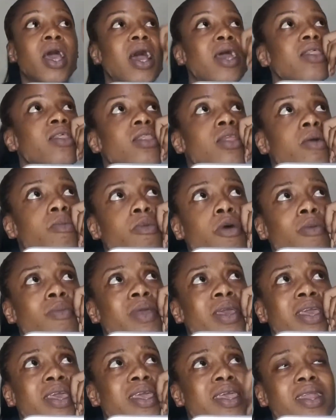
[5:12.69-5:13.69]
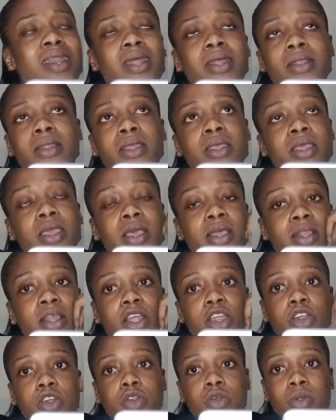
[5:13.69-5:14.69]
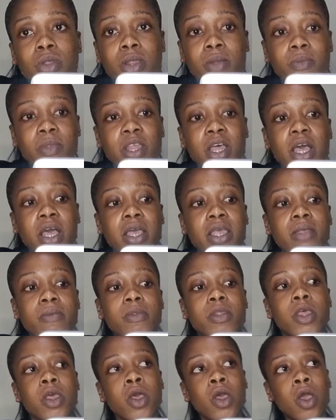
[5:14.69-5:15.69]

I think that probably a key lesson here is that, you know, sometimes